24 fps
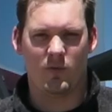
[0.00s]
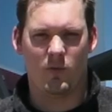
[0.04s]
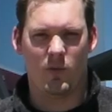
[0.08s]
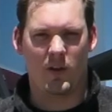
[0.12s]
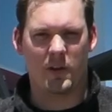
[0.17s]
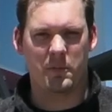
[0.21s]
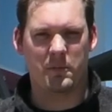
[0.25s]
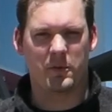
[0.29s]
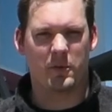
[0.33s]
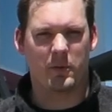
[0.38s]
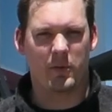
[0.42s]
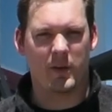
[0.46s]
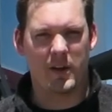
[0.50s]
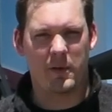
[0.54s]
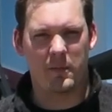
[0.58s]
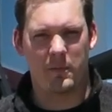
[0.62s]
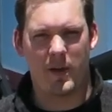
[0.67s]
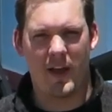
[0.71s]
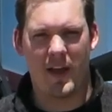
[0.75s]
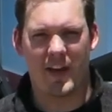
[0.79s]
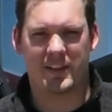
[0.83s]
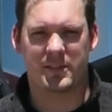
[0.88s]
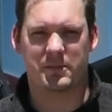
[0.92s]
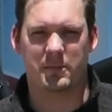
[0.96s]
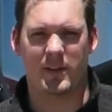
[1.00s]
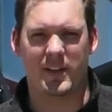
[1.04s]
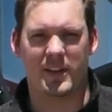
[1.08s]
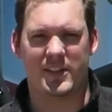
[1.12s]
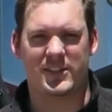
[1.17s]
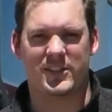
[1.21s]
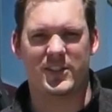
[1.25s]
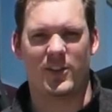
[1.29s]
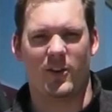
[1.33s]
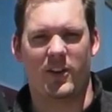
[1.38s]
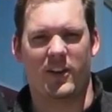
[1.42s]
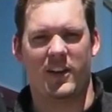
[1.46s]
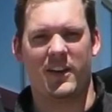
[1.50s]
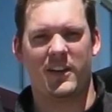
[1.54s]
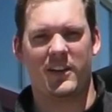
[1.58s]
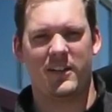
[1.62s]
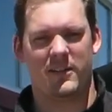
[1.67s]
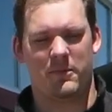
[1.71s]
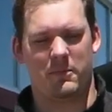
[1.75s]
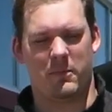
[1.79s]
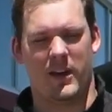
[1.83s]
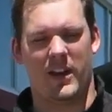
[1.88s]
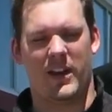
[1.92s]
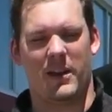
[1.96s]
Welcome to MarineMax, Minnesota.
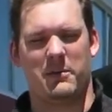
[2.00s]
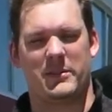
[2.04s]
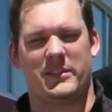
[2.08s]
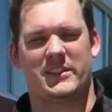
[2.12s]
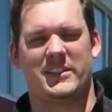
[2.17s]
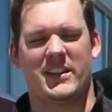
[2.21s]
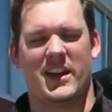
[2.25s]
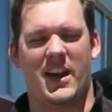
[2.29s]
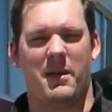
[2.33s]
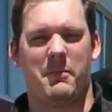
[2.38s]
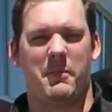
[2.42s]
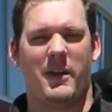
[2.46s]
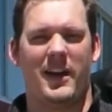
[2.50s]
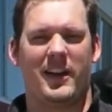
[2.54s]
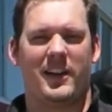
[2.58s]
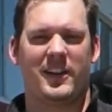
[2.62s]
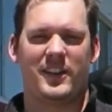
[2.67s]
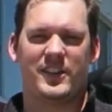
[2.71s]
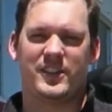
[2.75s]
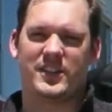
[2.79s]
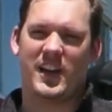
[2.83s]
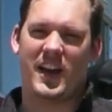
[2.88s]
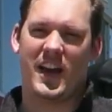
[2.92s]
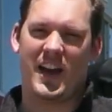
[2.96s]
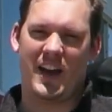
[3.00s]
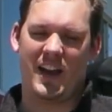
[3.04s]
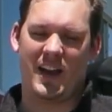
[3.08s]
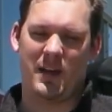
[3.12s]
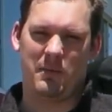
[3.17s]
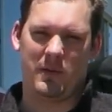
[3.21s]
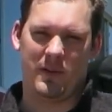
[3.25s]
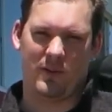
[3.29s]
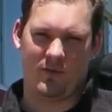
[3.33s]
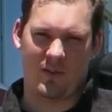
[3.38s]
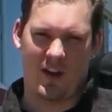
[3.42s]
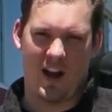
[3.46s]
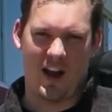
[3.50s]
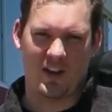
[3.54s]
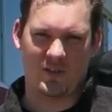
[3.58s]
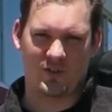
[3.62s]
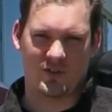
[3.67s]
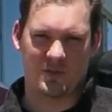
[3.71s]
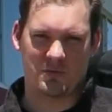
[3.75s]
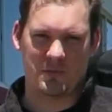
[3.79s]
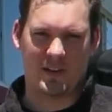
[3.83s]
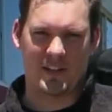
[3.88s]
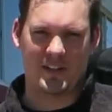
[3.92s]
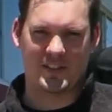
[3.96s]
My name is Tom Enders. I am in
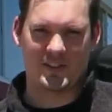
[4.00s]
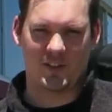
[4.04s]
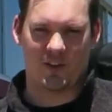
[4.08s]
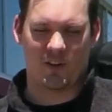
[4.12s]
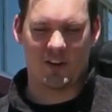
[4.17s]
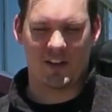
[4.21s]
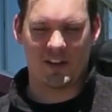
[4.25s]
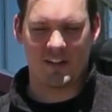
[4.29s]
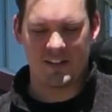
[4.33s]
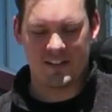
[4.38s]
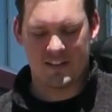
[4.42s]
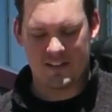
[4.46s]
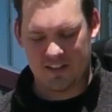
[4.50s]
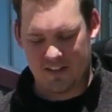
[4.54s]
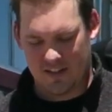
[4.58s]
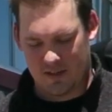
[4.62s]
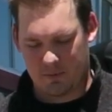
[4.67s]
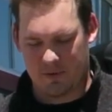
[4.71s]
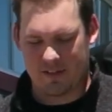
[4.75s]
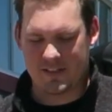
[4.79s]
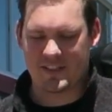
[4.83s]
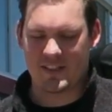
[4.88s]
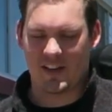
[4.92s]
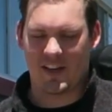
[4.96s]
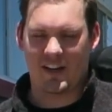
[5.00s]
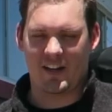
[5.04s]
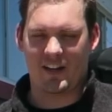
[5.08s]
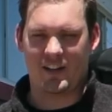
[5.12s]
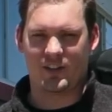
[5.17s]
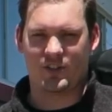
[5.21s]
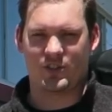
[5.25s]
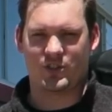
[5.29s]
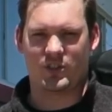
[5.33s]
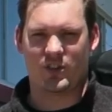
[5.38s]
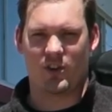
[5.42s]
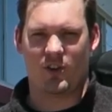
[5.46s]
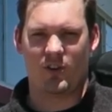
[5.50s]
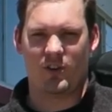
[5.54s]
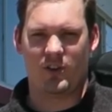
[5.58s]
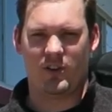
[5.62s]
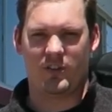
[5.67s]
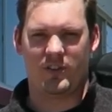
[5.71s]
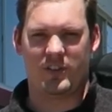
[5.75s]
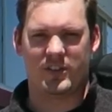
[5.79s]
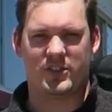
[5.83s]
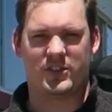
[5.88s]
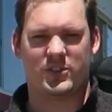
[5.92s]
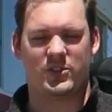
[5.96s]
Rogers, Minnesota. I'm excited to show
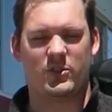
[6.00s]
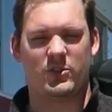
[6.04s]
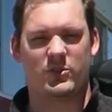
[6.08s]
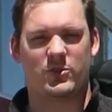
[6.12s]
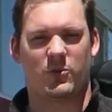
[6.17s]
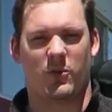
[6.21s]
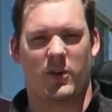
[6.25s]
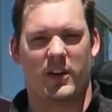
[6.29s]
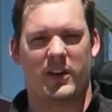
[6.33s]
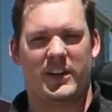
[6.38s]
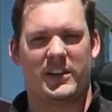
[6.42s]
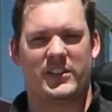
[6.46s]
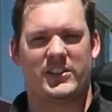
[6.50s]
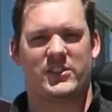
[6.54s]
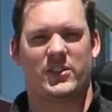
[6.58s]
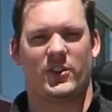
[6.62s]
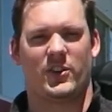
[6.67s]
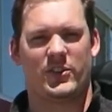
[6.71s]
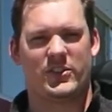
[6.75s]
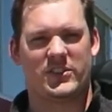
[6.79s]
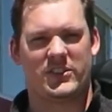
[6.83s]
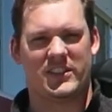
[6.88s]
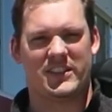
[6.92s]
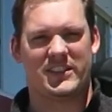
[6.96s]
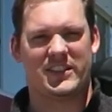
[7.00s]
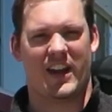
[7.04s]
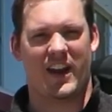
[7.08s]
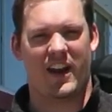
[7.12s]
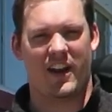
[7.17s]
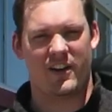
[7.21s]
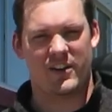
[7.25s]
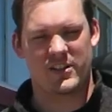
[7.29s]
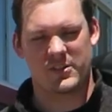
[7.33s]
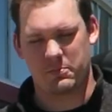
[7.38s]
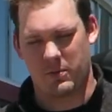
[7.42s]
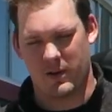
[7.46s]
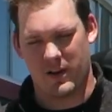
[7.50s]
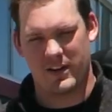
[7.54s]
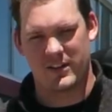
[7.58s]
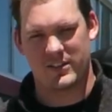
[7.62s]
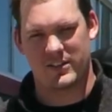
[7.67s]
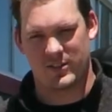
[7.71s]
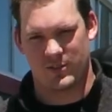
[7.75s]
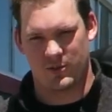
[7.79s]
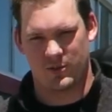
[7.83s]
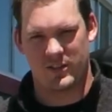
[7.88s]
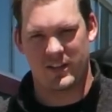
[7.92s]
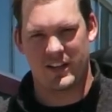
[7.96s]
you this 220 Solstice Harris
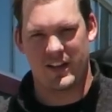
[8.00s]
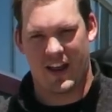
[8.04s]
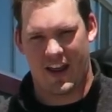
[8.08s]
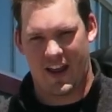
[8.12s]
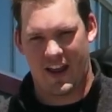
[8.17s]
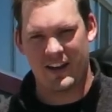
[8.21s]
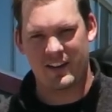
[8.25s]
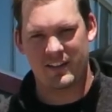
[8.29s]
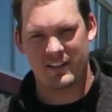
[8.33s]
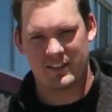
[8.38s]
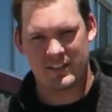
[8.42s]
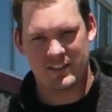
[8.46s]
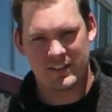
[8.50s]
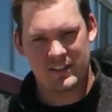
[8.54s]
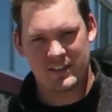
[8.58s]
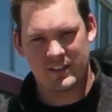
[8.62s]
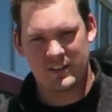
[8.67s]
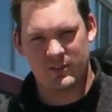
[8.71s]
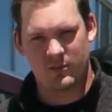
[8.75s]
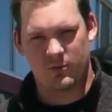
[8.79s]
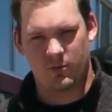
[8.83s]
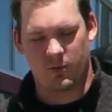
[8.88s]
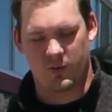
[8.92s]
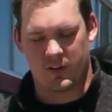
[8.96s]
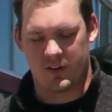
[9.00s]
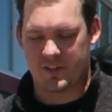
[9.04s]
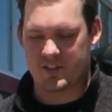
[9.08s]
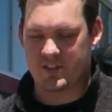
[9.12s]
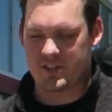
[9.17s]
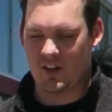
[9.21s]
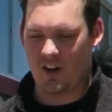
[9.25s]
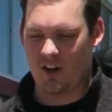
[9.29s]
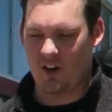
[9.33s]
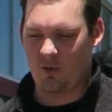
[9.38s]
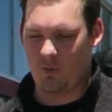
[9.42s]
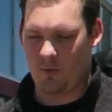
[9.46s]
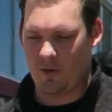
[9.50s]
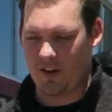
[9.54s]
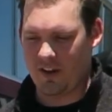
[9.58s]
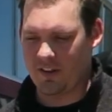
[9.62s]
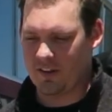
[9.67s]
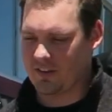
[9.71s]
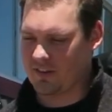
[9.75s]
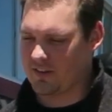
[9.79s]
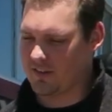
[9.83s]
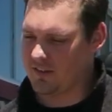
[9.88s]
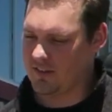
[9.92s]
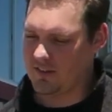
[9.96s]
pontoon today. We'll start
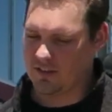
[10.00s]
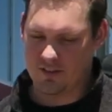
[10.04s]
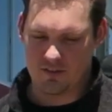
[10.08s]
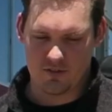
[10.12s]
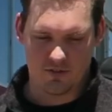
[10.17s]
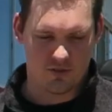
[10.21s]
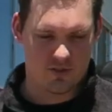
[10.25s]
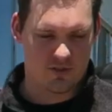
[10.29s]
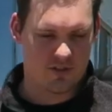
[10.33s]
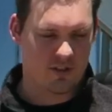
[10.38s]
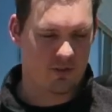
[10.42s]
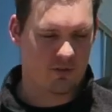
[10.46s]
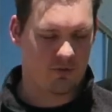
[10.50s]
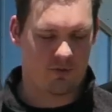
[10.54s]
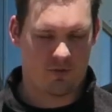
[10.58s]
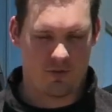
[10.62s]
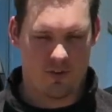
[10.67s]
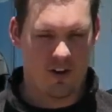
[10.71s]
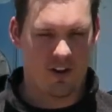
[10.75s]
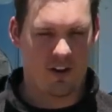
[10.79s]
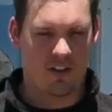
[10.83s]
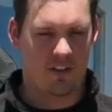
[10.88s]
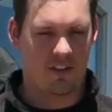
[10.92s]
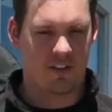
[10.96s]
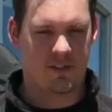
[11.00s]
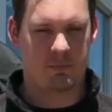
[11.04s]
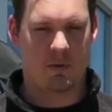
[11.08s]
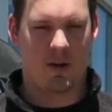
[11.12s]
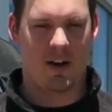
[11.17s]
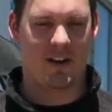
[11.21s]
with the front of this